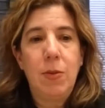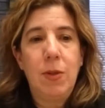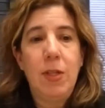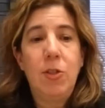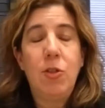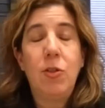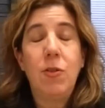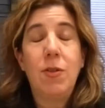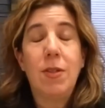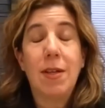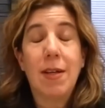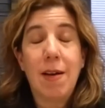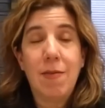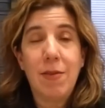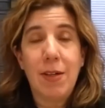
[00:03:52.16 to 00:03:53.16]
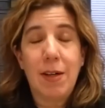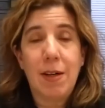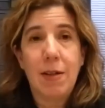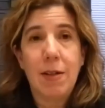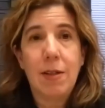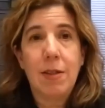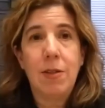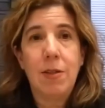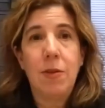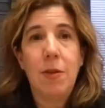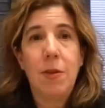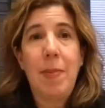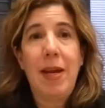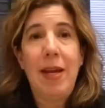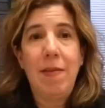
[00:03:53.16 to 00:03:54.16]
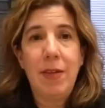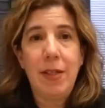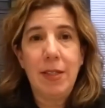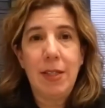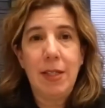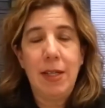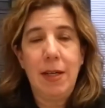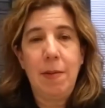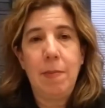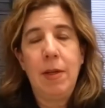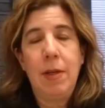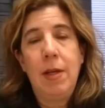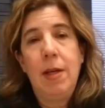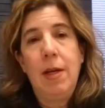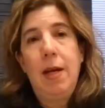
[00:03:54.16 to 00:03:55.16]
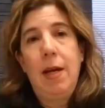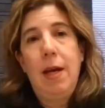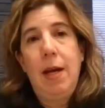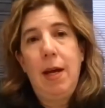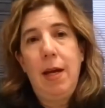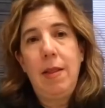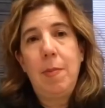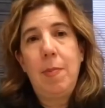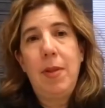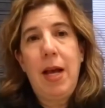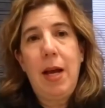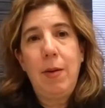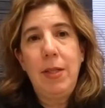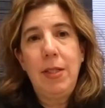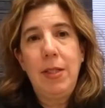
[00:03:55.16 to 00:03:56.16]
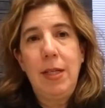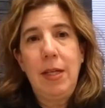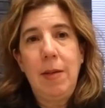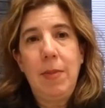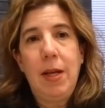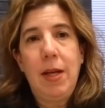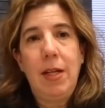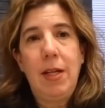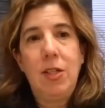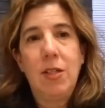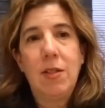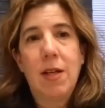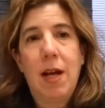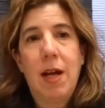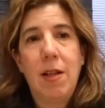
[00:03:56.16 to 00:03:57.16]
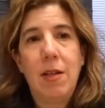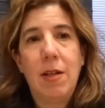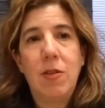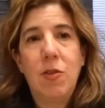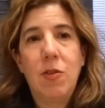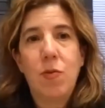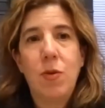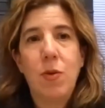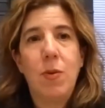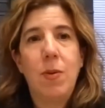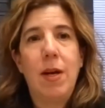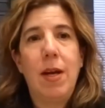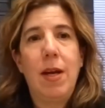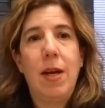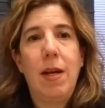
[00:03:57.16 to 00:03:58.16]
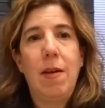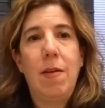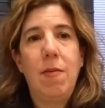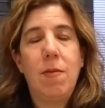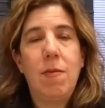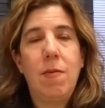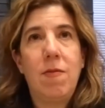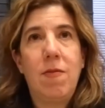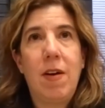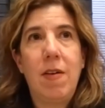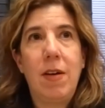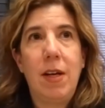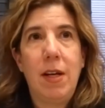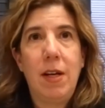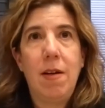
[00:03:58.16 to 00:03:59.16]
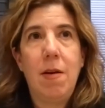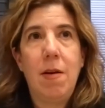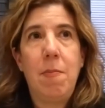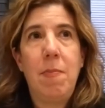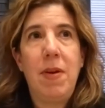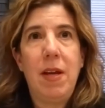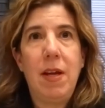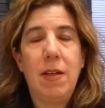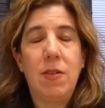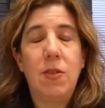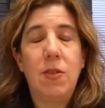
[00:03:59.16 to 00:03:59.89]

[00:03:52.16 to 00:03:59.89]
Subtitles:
introduce the governor to the paving team and the plowing team that had just gotten us through a very big